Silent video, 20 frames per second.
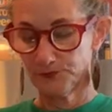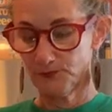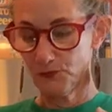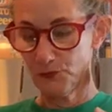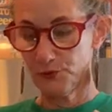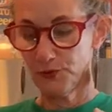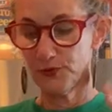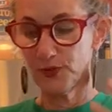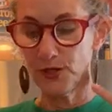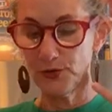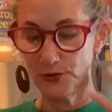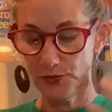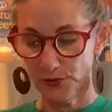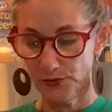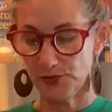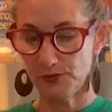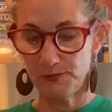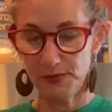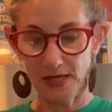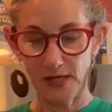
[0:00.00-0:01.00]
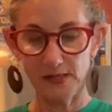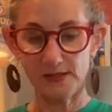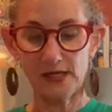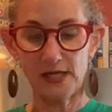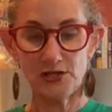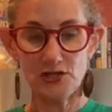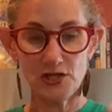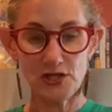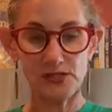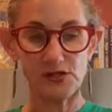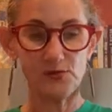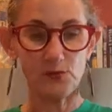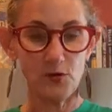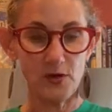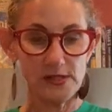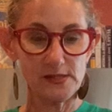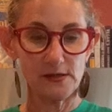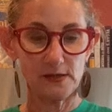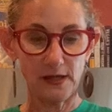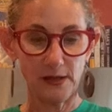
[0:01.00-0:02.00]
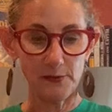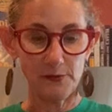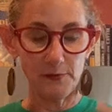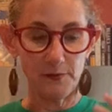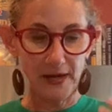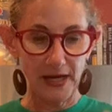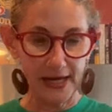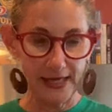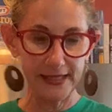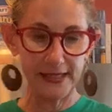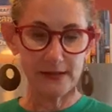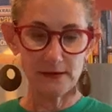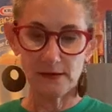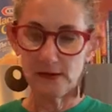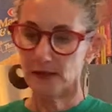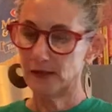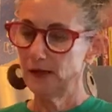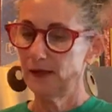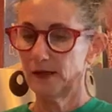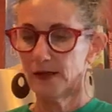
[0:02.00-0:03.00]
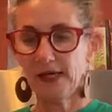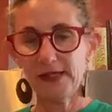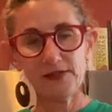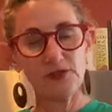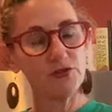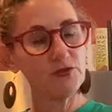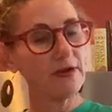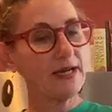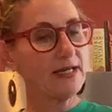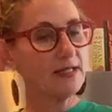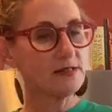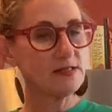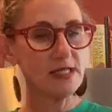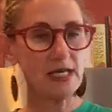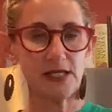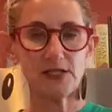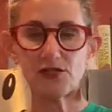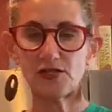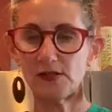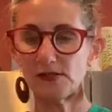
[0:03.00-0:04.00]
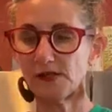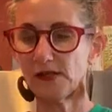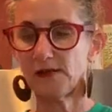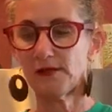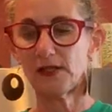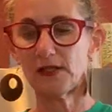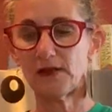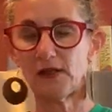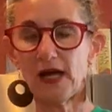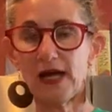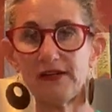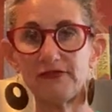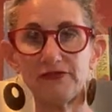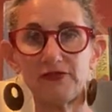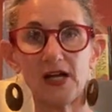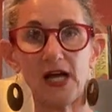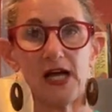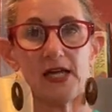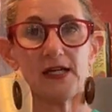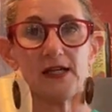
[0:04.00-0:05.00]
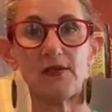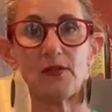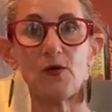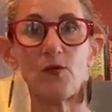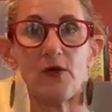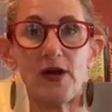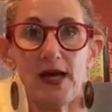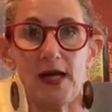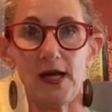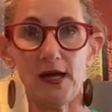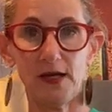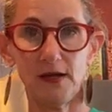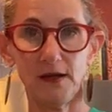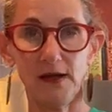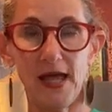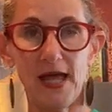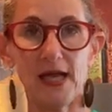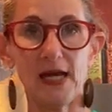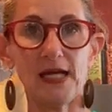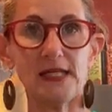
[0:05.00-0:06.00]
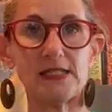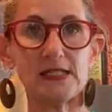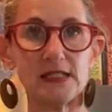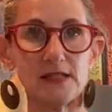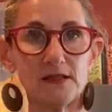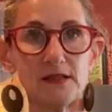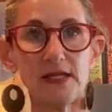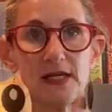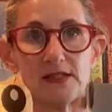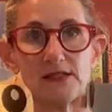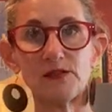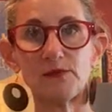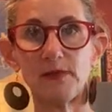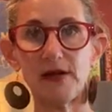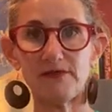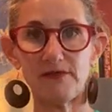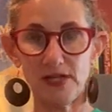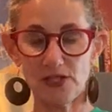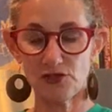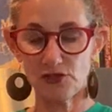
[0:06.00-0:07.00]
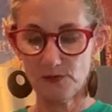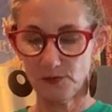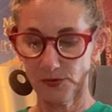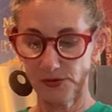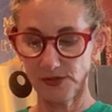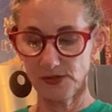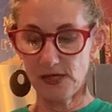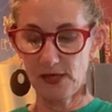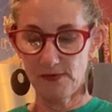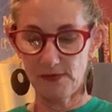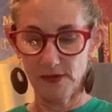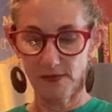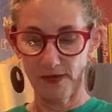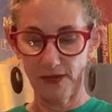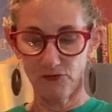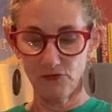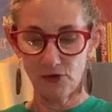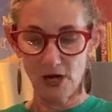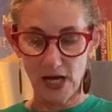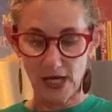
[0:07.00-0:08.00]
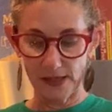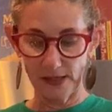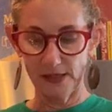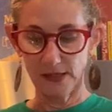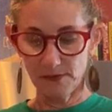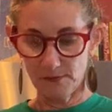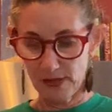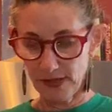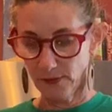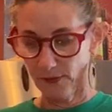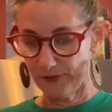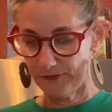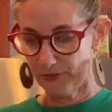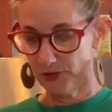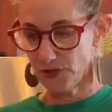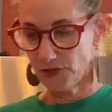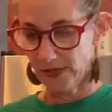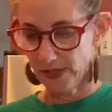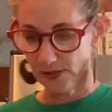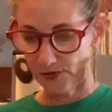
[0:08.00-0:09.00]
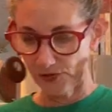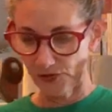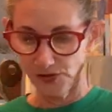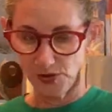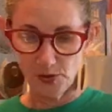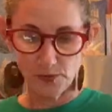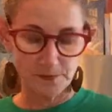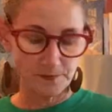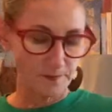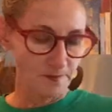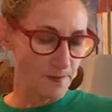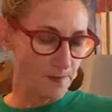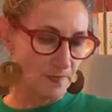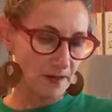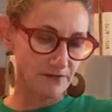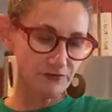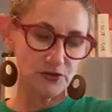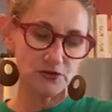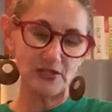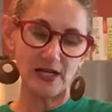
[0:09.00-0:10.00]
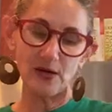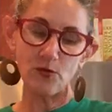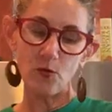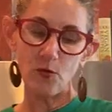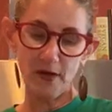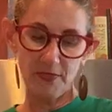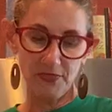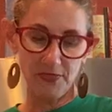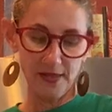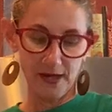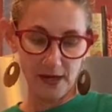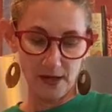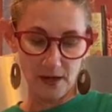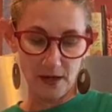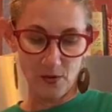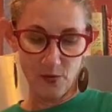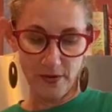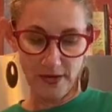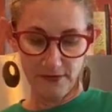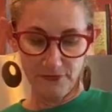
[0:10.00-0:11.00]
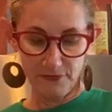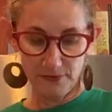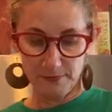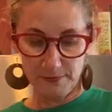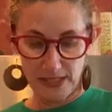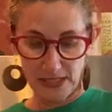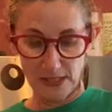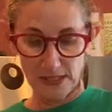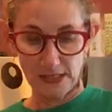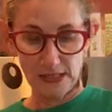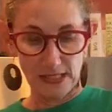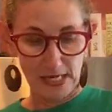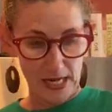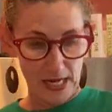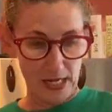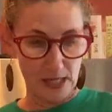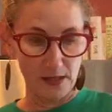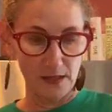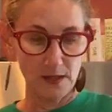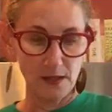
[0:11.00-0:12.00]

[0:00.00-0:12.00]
produce because I would buy it. I had great intentions, and then life got in the way, and I didn't get to my vegetables, and then they rotted in my refrigerator. So if you take one thing away from me today,